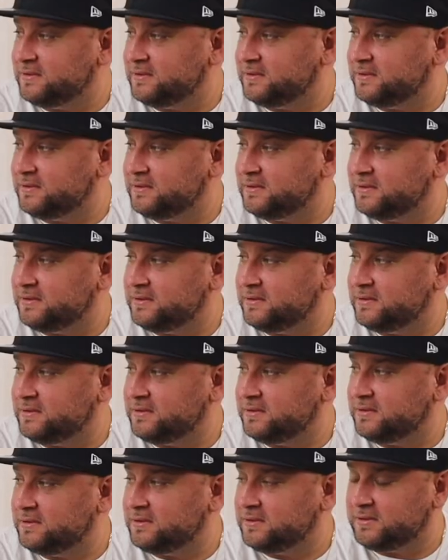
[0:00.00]

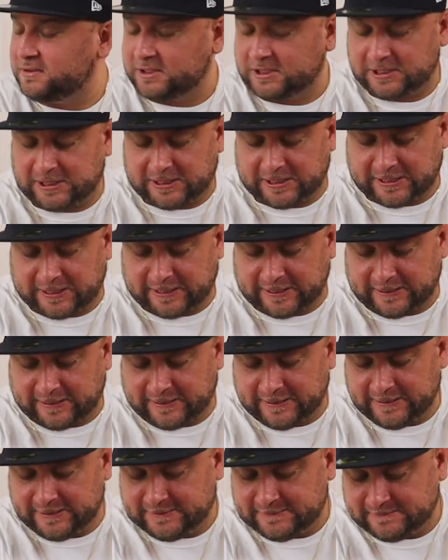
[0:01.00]

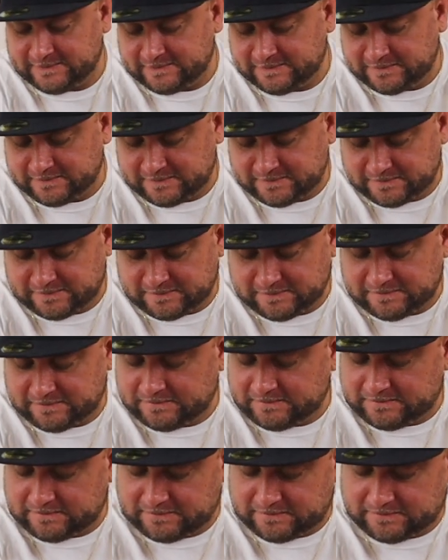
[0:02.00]

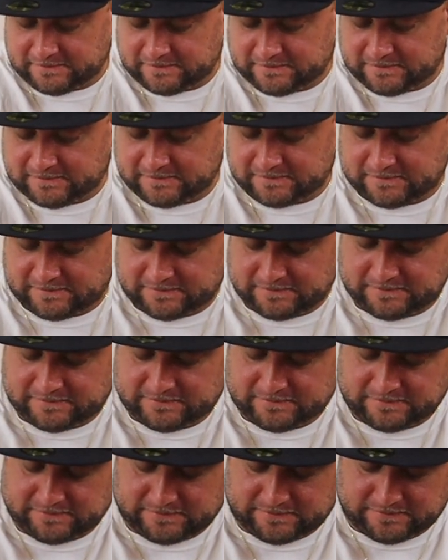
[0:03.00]

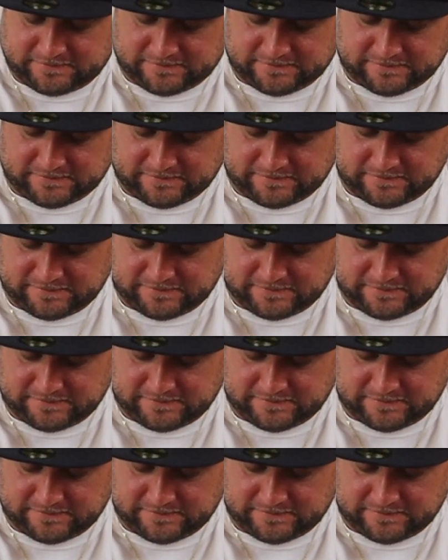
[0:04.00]
[no speech]